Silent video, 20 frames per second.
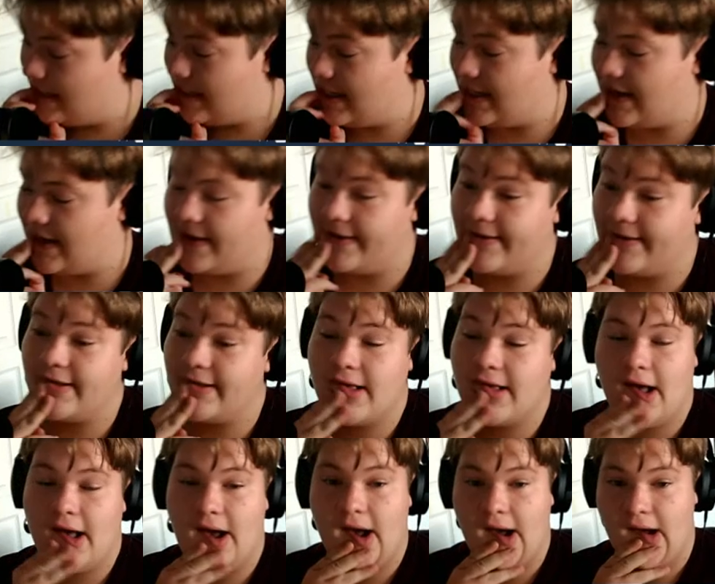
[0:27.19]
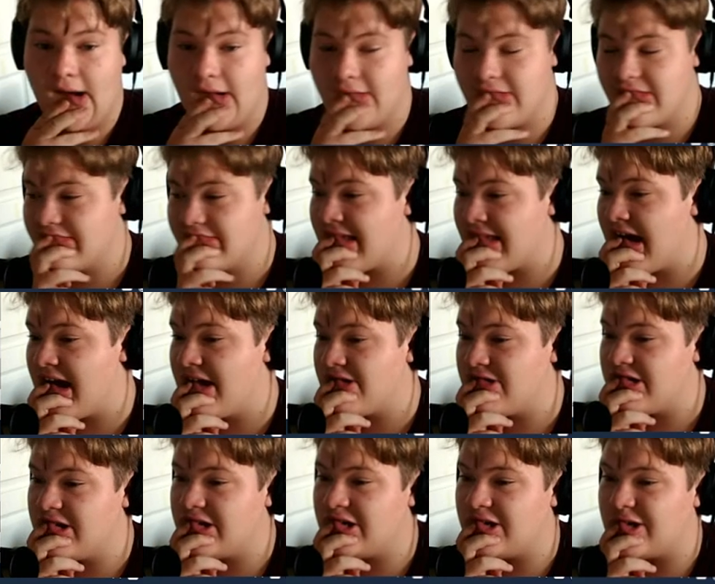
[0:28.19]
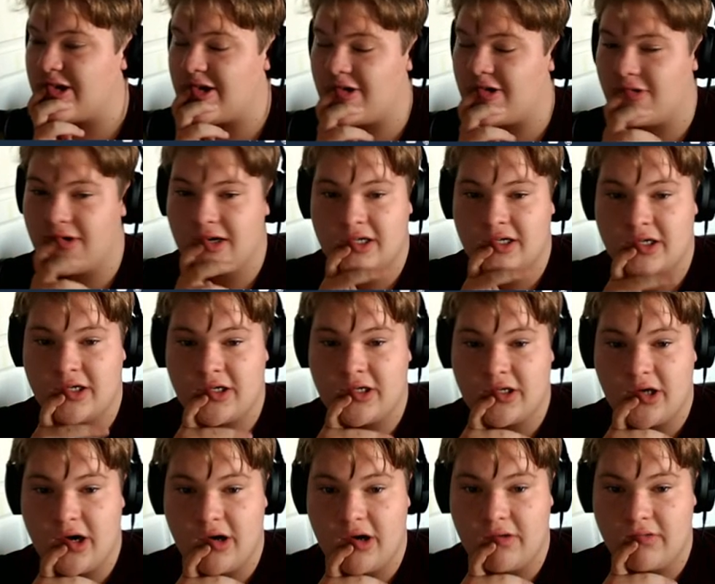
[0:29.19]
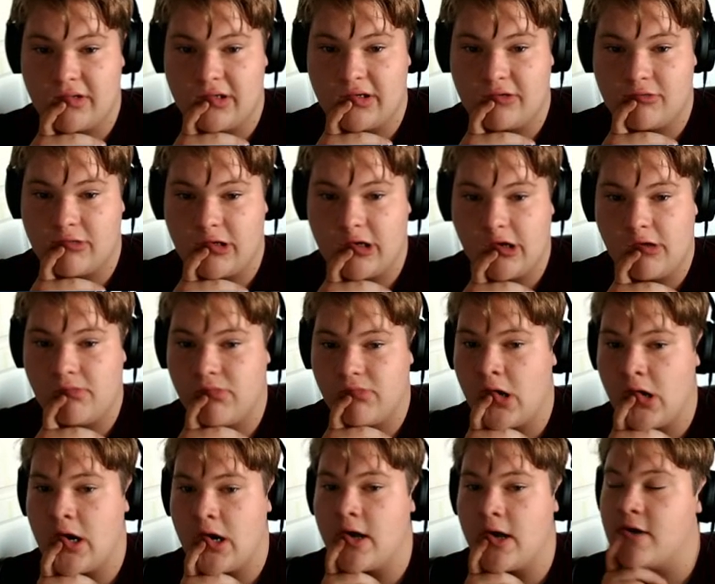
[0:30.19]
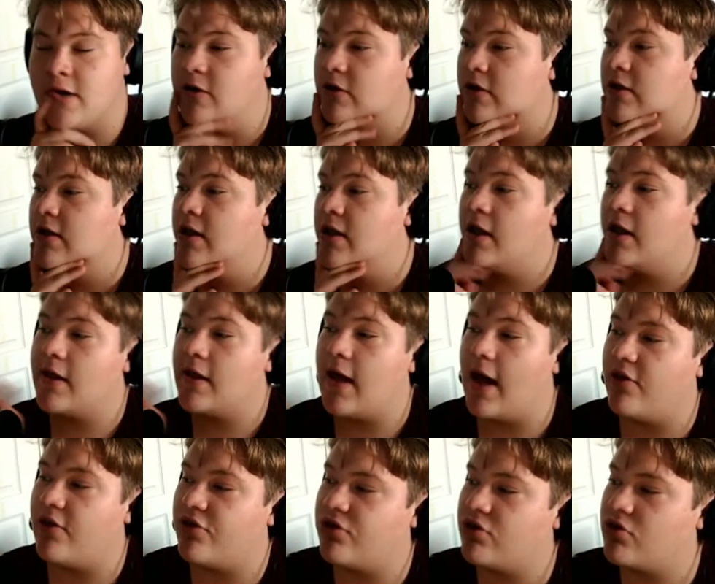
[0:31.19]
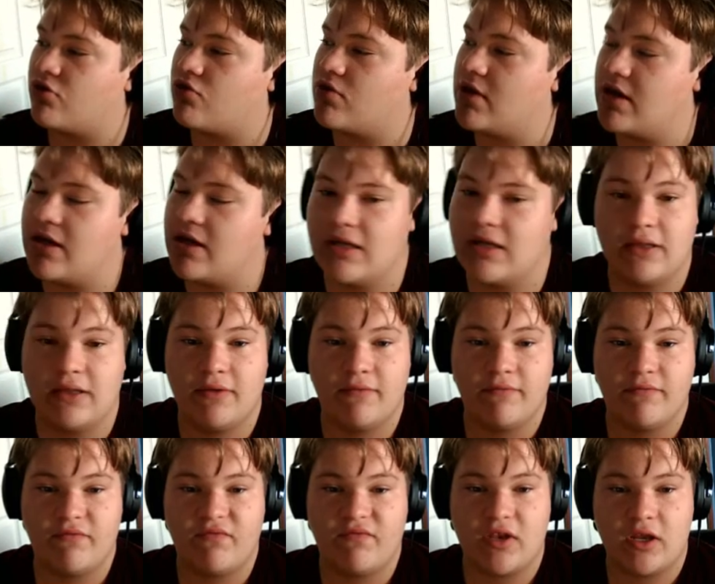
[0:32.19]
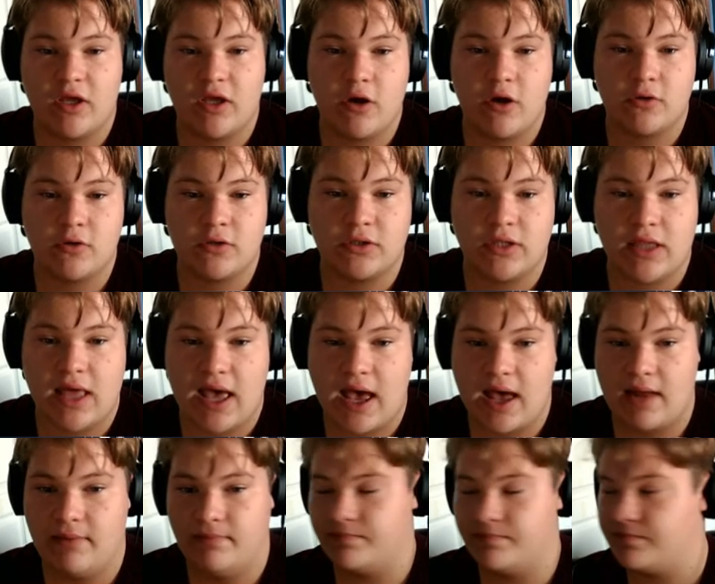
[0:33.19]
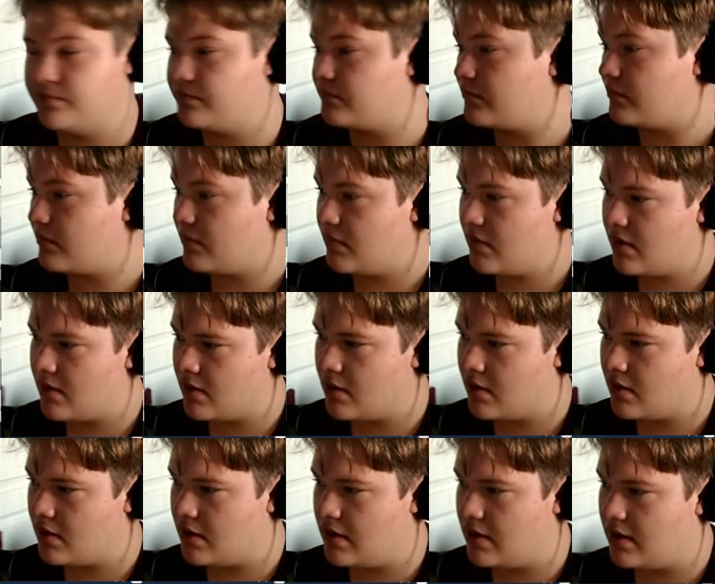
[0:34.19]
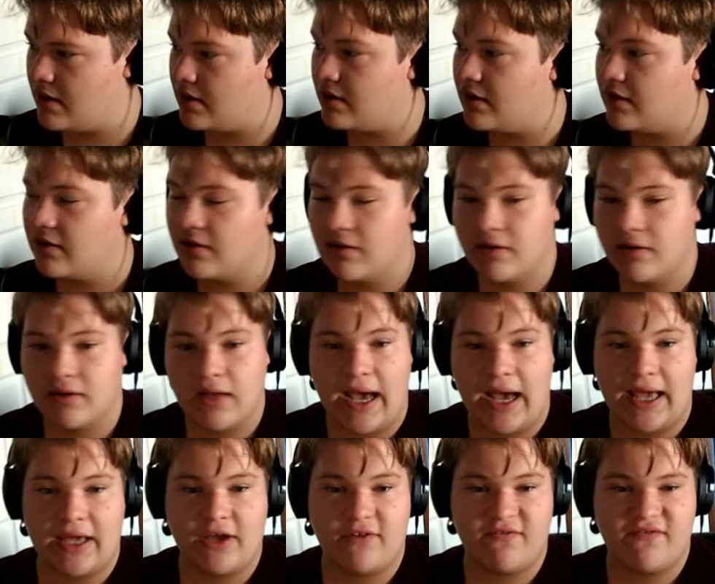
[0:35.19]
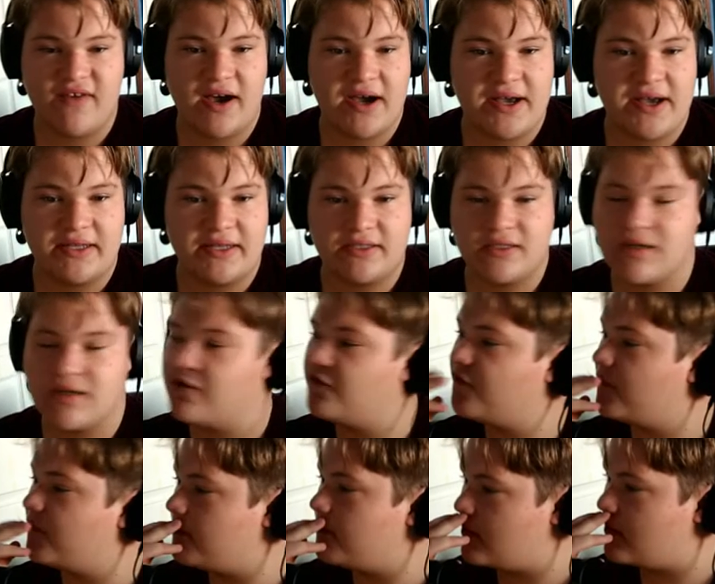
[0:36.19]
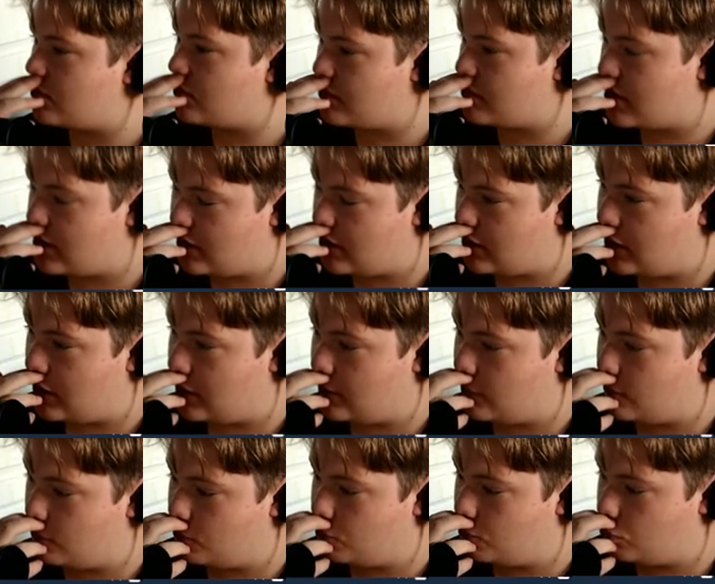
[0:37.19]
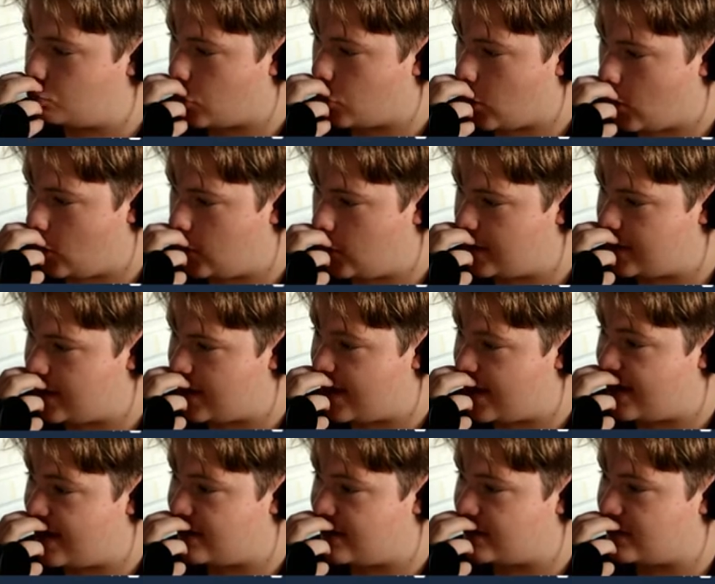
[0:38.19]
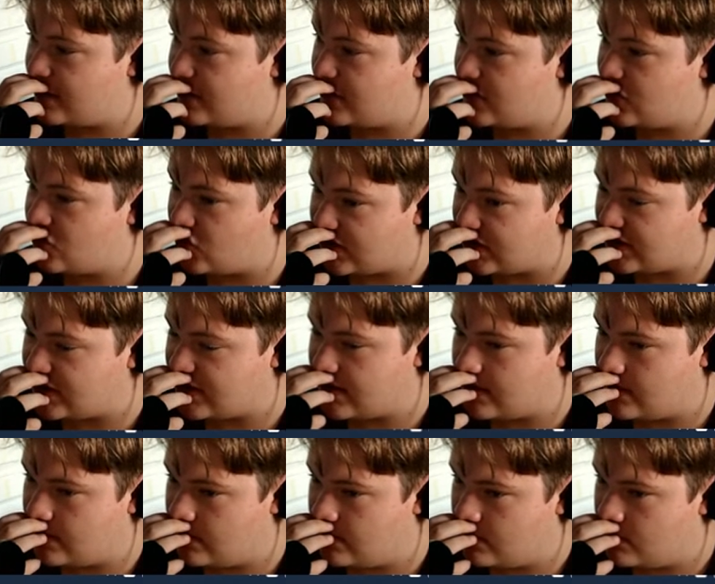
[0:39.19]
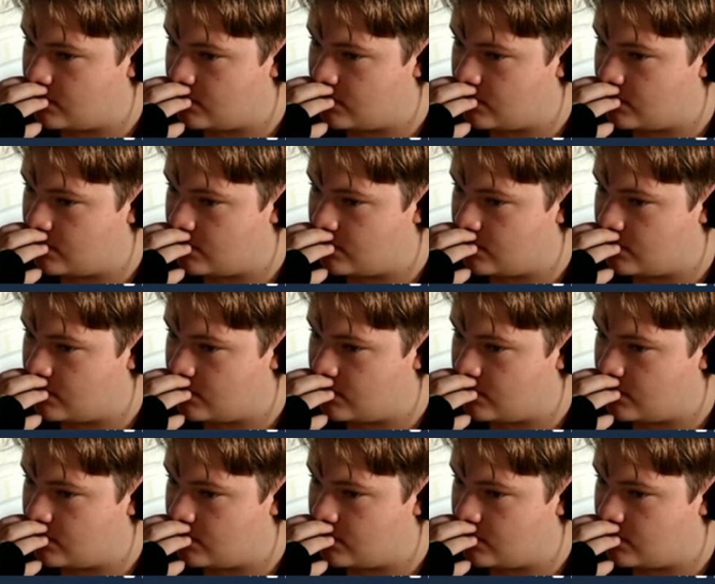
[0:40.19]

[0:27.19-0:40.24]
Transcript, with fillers: Okay, uh, not really sure what to start with this video, but, uh, got three videos that uh, I could find of with me, Brody, and Tristan.